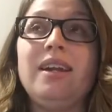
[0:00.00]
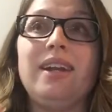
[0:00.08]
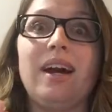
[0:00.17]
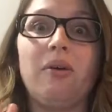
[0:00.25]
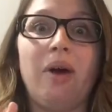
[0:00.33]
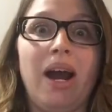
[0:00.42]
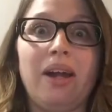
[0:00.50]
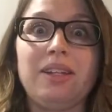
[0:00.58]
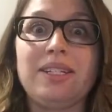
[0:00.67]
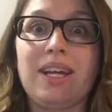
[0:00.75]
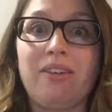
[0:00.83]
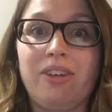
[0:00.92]
Now, I
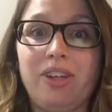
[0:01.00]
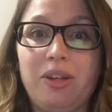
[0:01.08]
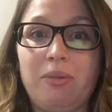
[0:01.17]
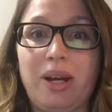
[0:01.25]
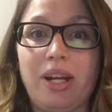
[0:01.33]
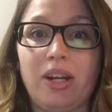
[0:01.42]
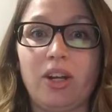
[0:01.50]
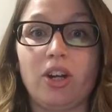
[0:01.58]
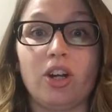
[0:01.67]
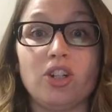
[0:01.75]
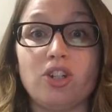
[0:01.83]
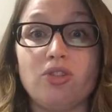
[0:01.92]
definitely want to
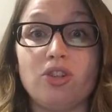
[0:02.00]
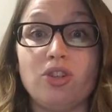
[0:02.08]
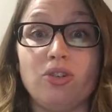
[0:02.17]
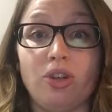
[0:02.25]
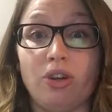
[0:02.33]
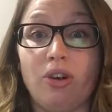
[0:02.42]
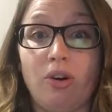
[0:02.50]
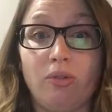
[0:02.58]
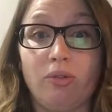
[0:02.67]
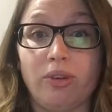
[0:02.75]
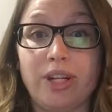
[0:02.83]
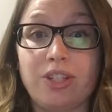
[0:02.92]
encourage you to do your
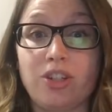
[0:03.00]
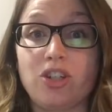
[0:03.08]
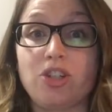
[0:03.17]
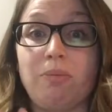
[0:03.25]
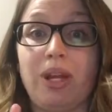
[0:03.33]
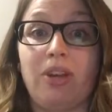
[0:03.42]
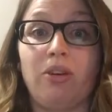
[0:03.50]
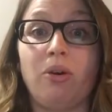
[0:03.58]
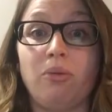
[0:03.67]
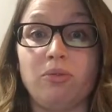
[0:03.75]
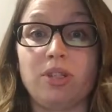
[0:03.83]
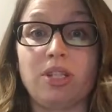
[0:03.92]
own research and make your
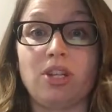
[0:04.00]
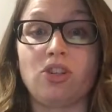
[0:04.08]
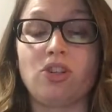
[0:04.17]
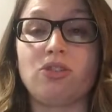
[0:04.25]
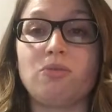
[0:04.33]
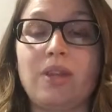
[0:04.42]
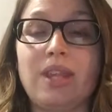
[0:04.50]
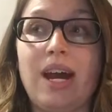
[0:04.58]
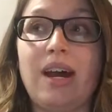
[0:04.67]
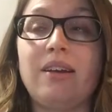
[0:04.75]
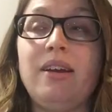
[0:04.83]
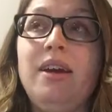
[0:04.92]
own decisions with
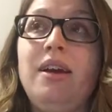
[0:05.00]
that.